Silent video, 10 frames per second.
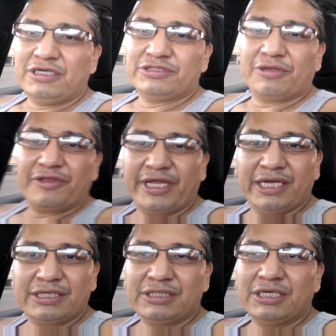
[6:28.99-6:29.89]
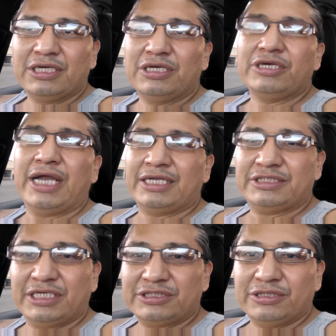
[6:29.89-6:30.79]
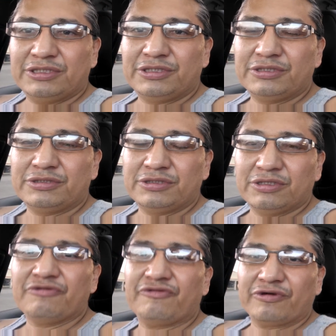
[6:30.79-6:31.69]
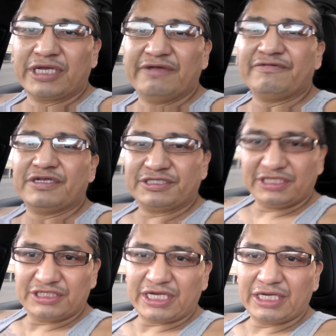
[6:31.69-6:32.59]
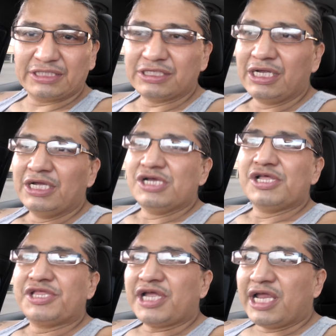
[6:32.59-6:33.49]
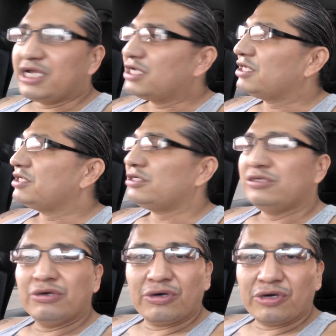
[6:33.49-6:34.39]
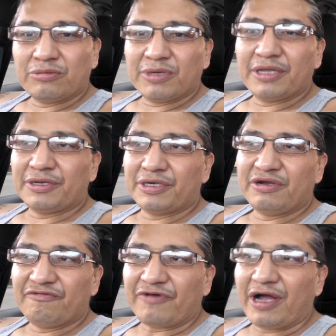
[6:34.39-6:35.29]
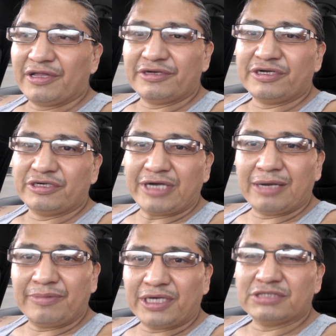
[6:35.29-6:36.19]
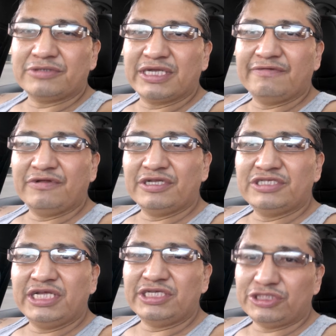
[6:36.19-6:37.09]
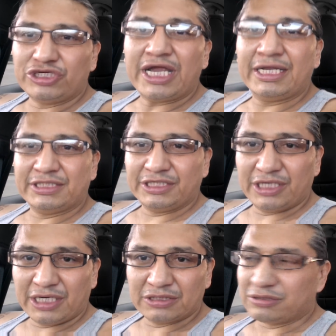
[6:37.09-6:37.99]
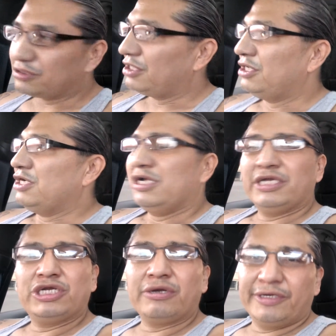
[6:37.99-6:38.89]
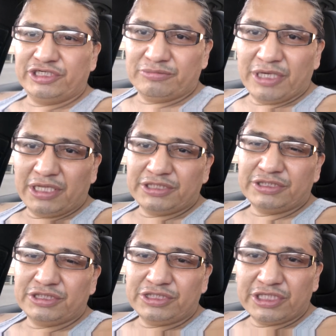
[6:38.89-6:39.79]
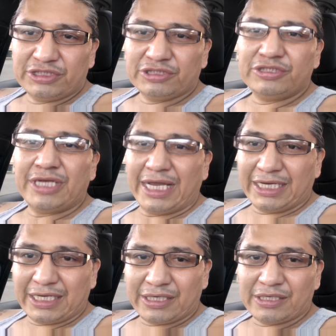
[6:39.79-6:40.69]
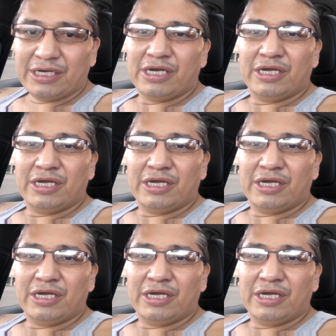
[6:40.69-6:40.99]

So thank your ancestors, for giving us these things. Thank your mother and your father and your grandparents for giving you these teachings, your aunts and your uncles. Encourage your brothers and your sisters to hang in there.